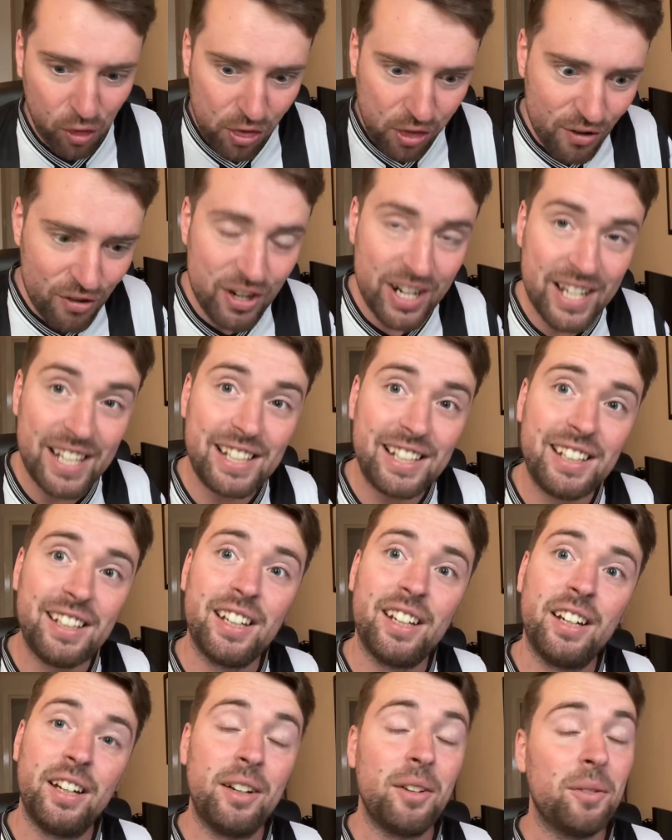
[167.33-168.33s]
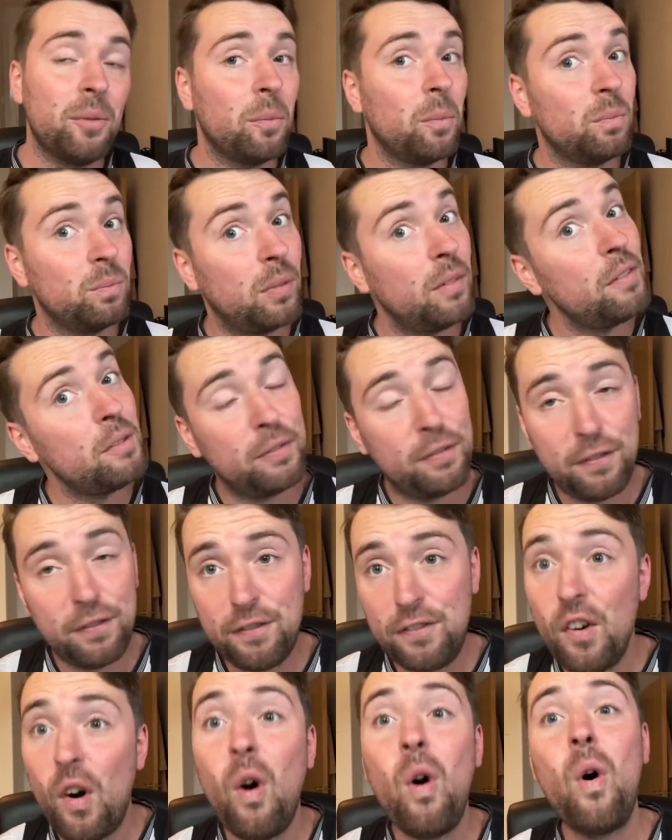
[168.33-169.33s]

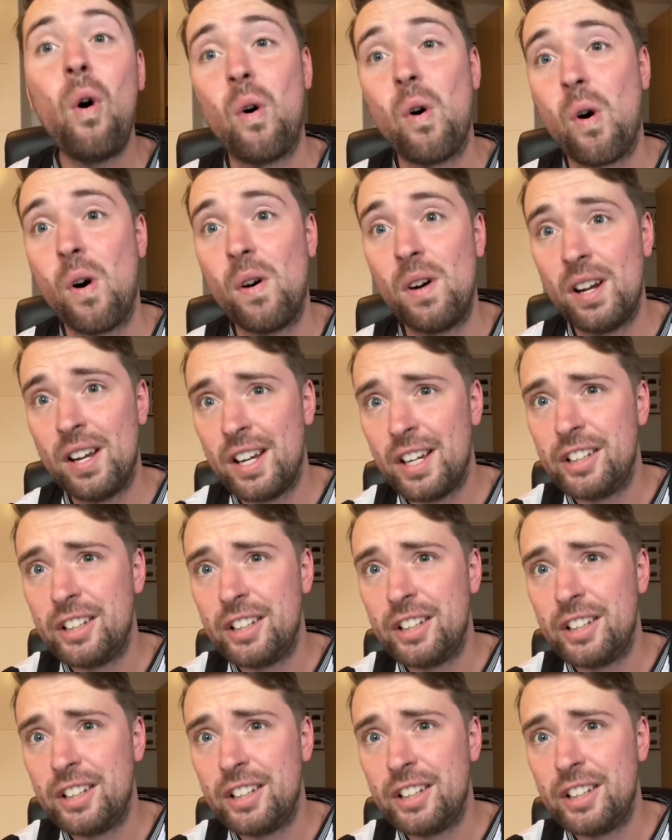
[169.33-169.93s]
4